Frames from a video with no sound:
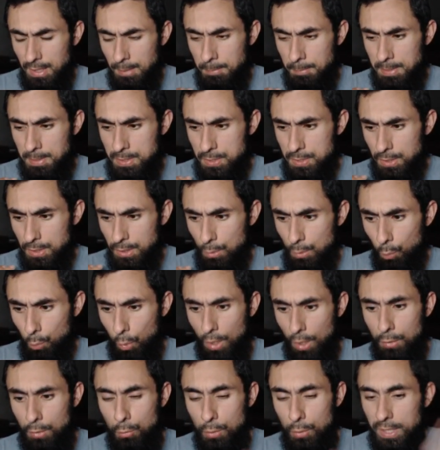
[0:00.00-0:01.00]
basically
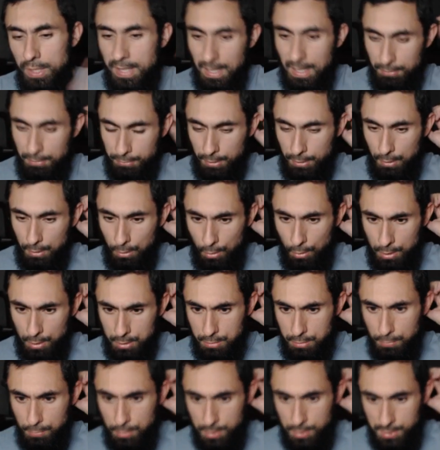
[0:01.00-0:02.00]
1 week after the
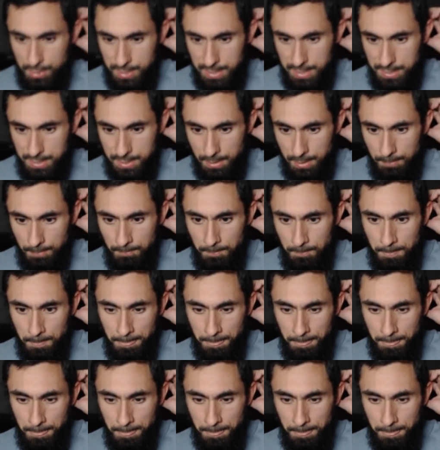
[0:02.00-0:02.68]
launch of your season,